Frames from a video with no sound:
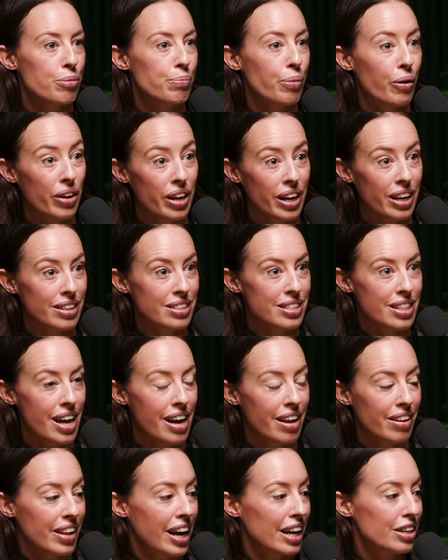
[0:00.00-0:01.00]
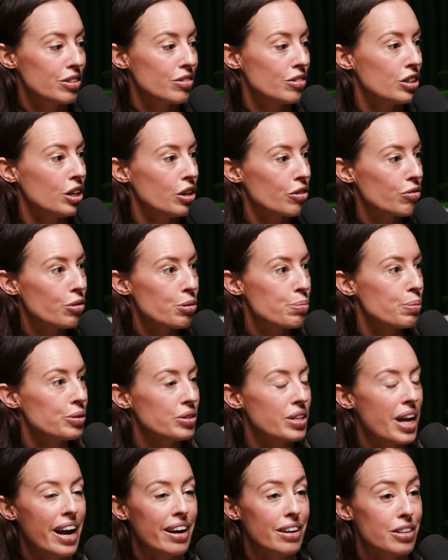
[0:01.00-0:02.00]
body is then that ripples
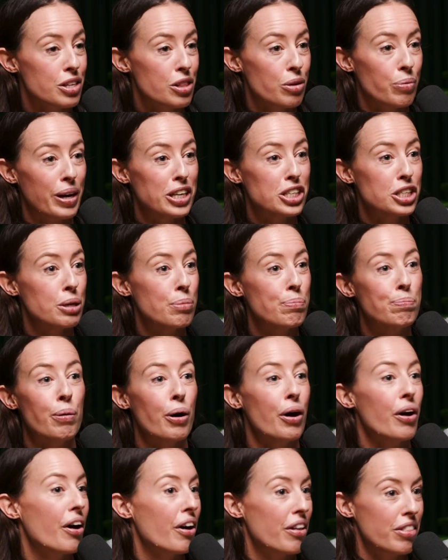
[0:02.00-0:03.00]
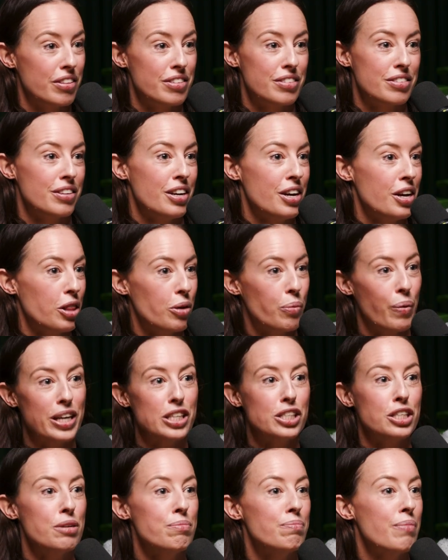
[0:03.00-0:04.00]
out into the way she births, the way
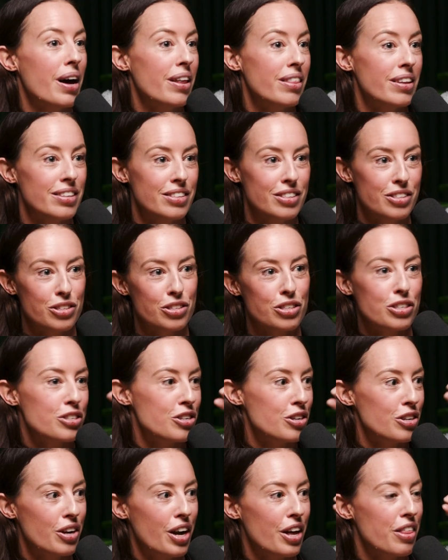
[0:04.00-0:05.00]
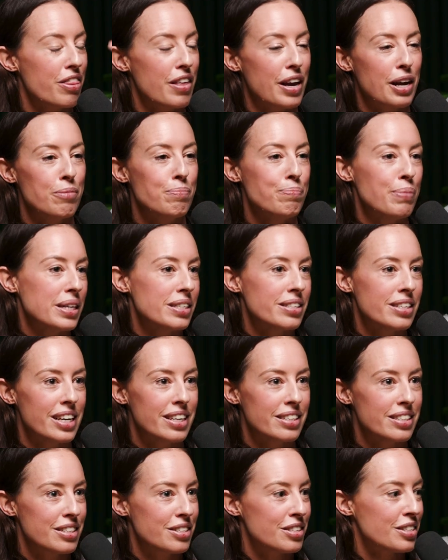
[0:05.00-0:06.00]
she mothers. It's just not a thing in
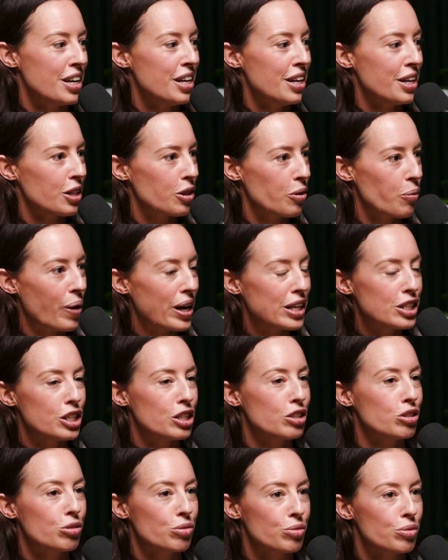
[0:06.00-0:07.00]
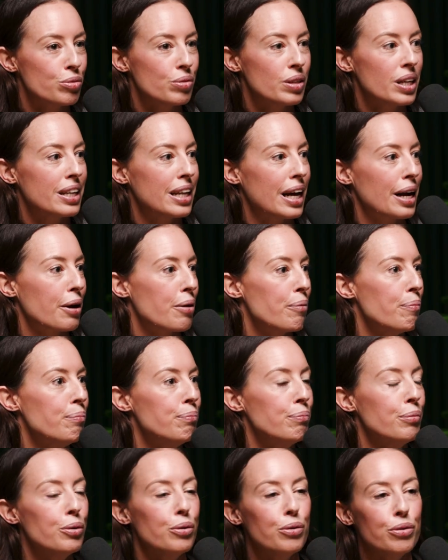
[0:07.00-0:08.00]
business. It's the way she truly like
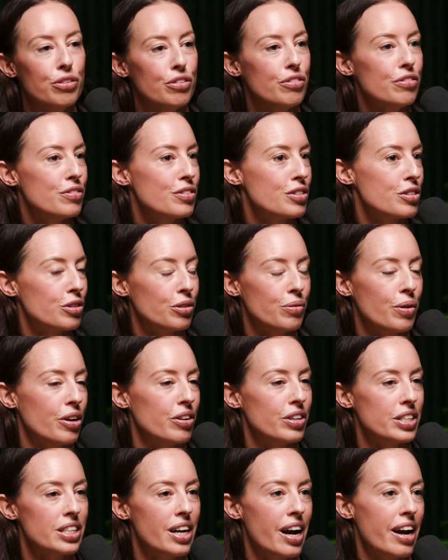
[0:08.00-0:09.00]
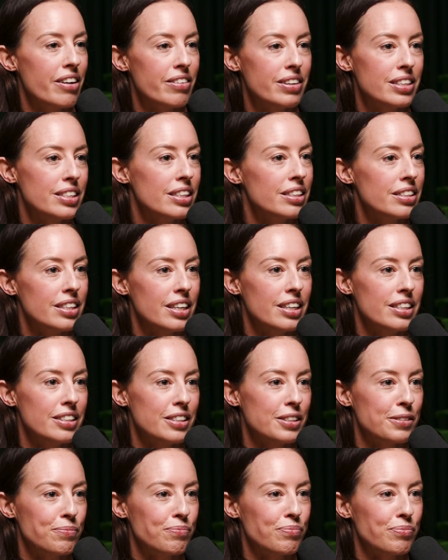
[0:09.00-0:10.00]
moves through her entire
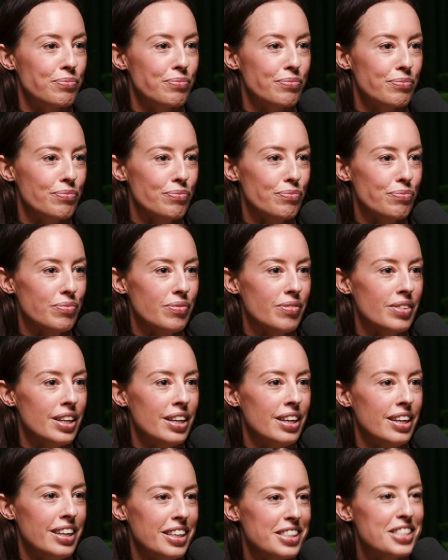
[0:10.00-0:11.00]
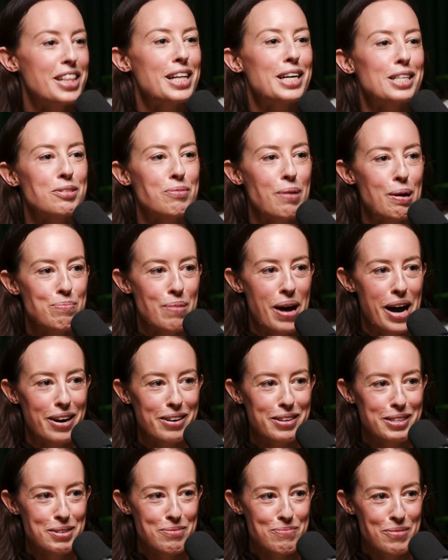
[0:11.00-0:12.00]
existence. So that's why power
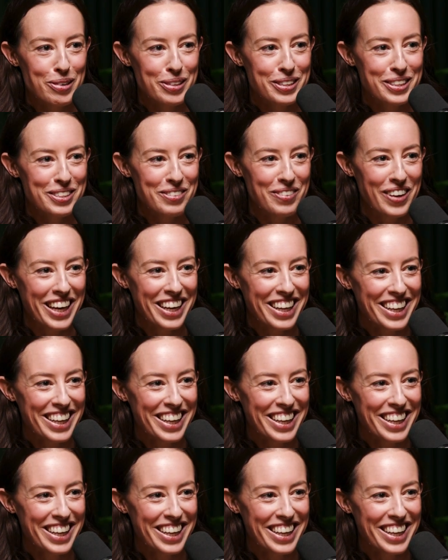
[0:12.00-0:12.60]
is important to me.